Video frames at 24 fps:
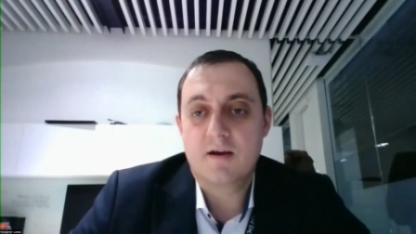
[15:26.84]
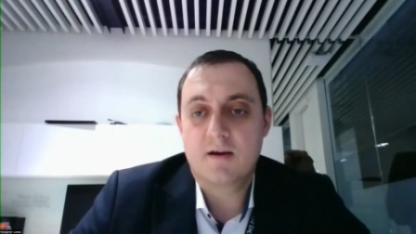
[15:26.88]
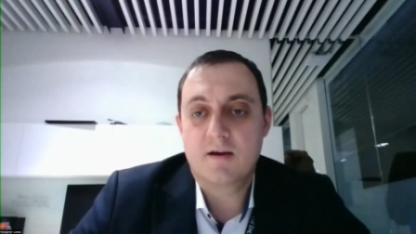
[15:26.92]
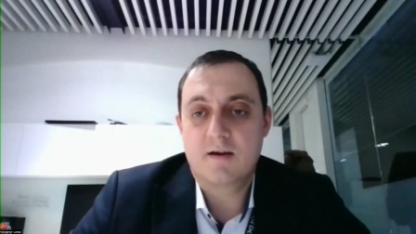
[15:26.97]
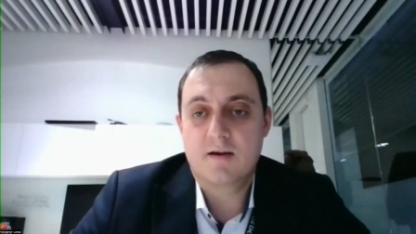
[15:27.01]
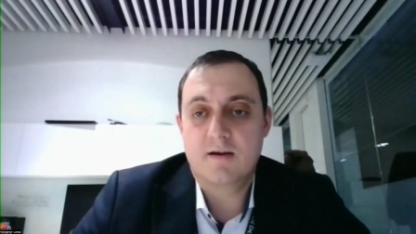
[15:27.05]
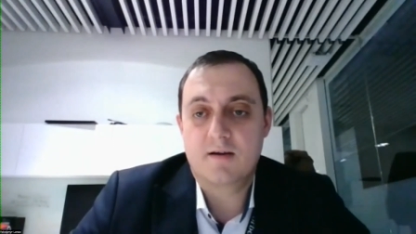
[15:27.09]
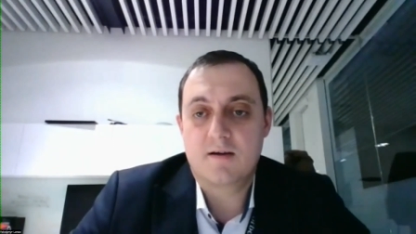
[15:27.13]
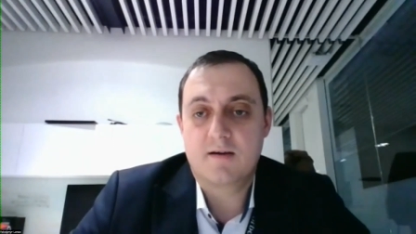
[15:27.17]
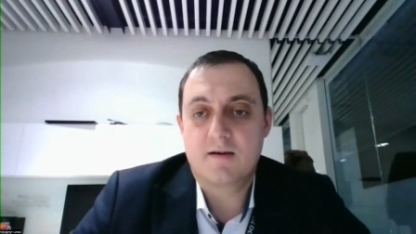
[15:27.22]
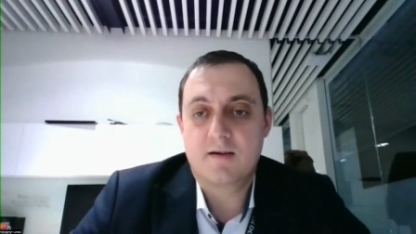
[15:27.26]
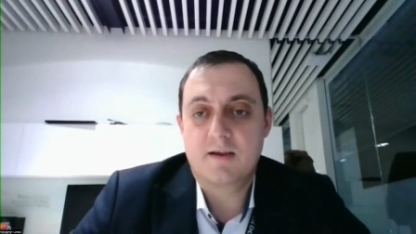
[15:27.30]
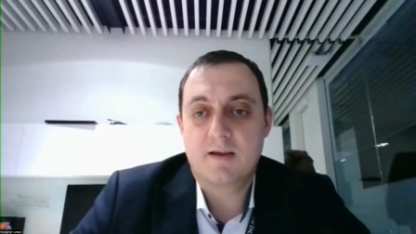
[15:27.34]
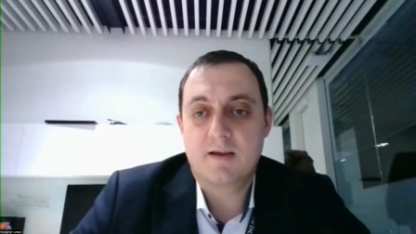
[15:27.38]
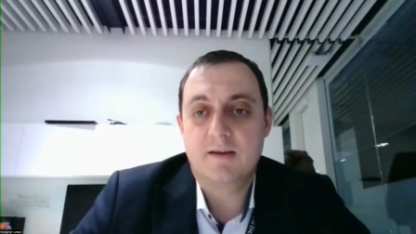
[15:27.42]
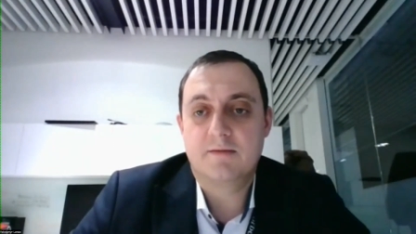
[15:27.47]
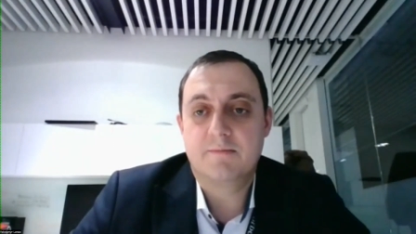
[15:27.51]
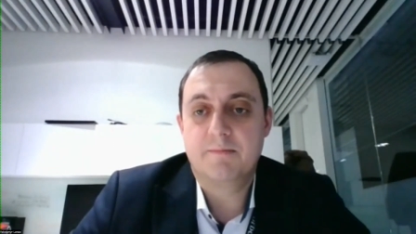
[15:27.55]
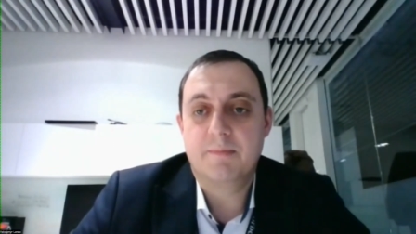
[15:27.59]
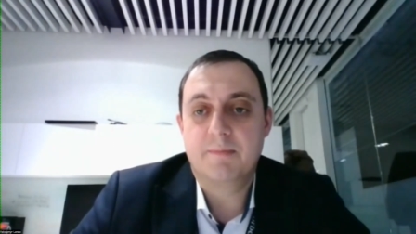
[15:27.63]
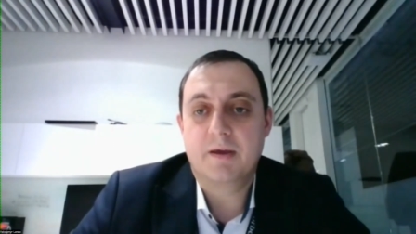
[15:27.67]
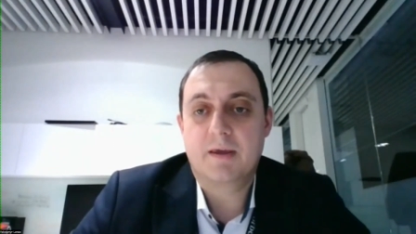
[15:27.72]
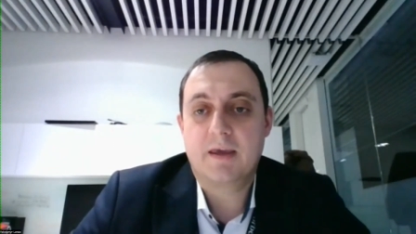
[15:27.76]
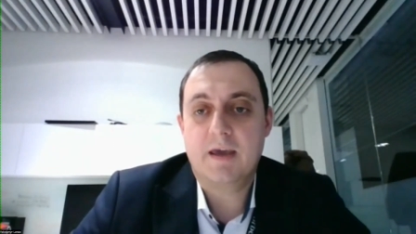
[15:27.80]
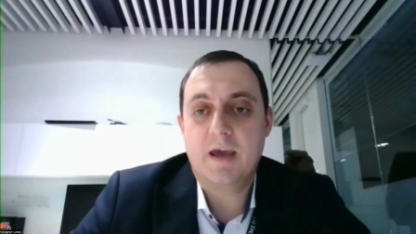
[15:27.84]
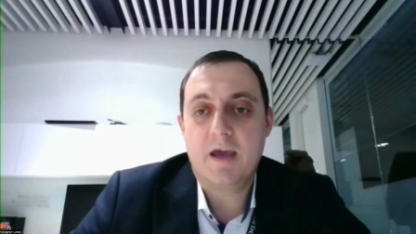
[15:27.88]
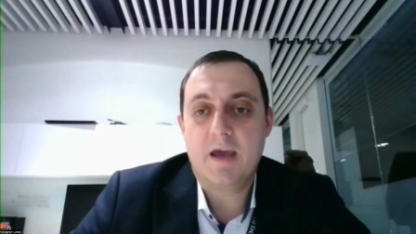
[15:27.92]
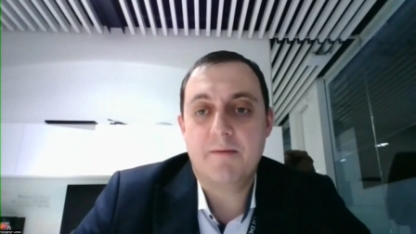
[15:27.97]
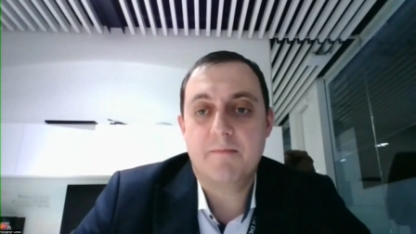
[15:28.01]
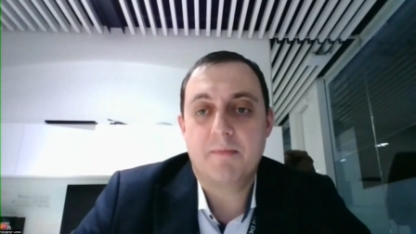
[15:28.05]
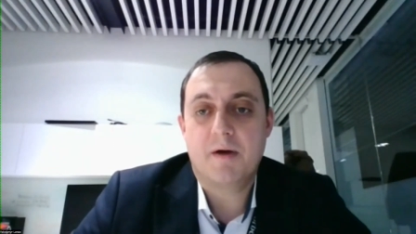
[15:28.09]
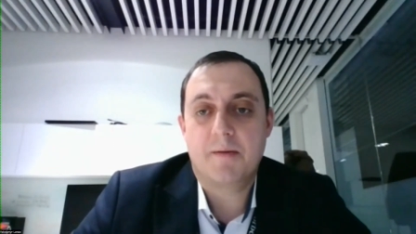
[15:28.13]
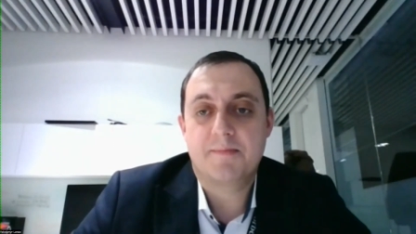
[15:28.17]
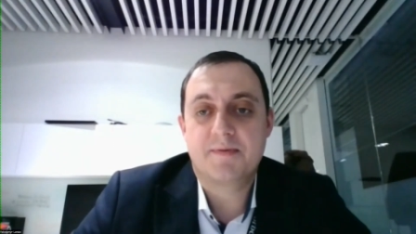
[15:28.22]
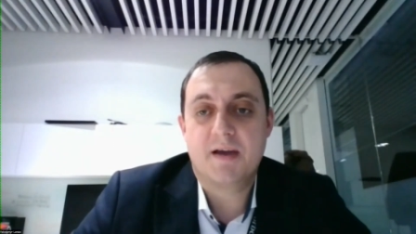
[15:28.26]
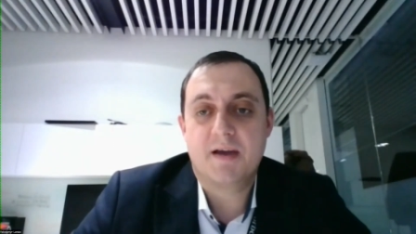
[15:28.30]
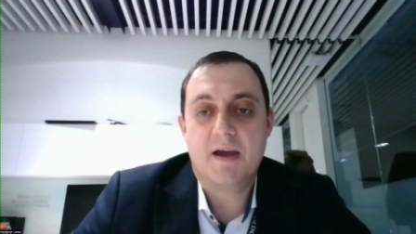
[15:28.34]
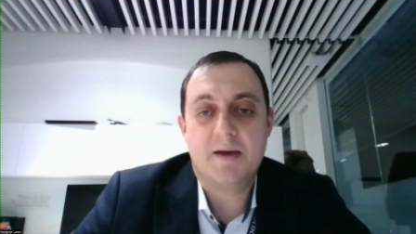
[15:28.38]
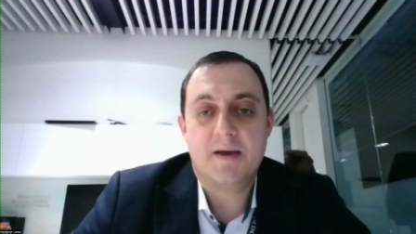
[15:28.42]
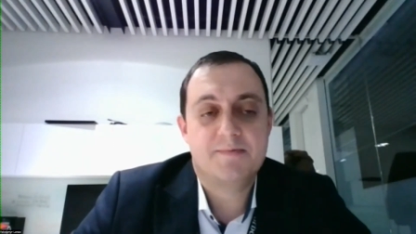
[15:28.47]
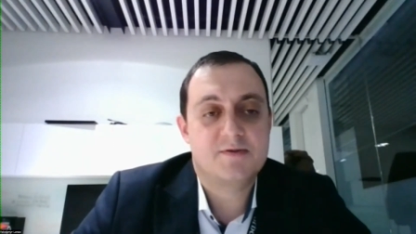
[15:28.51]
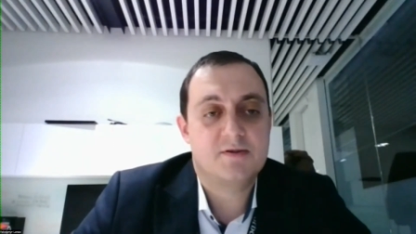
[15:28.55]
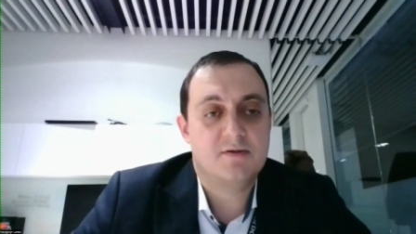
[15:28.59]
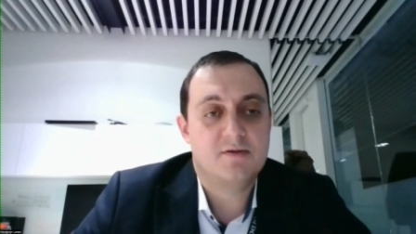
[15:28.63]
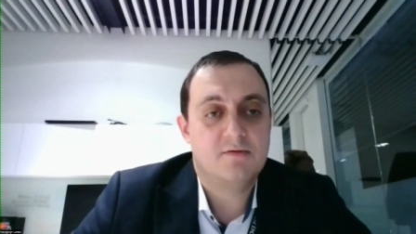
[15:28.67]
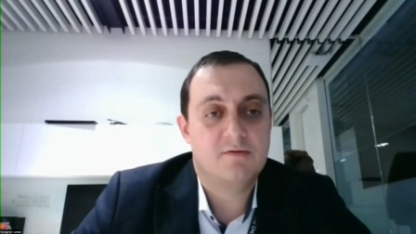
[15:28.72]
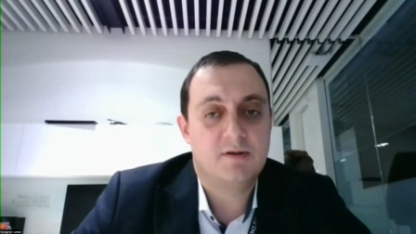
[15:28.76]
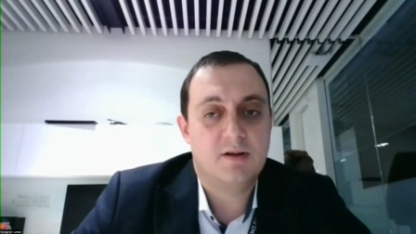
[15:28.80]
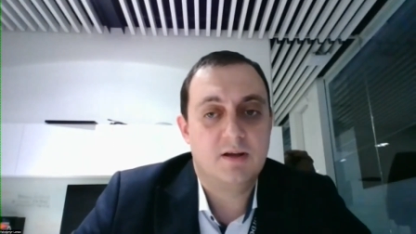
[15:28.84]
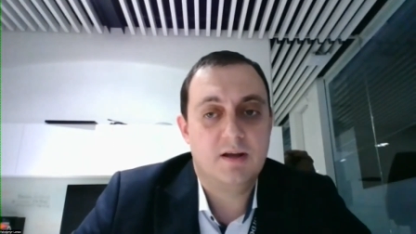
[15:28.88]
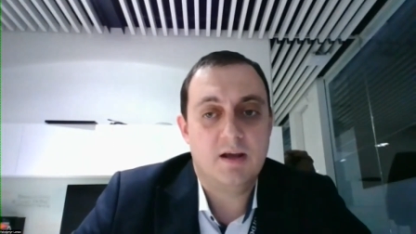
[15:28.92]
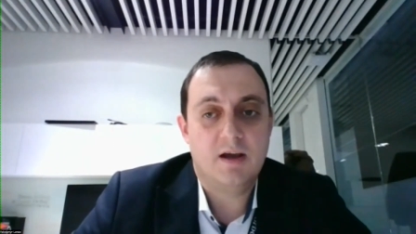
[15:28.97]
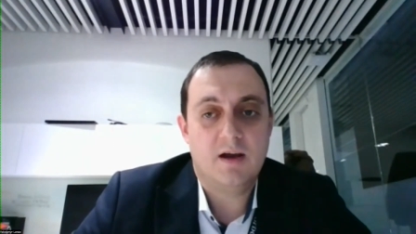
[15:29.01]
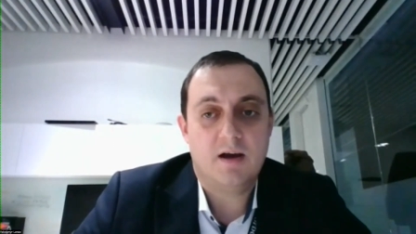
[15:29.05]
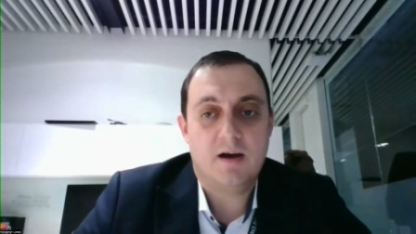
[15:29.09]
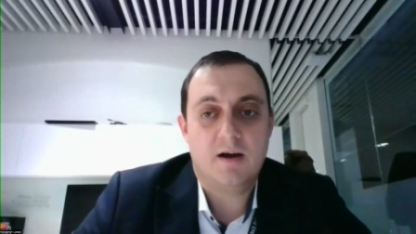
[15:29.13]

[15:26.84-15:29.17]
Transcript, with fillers: uh, it became absolutely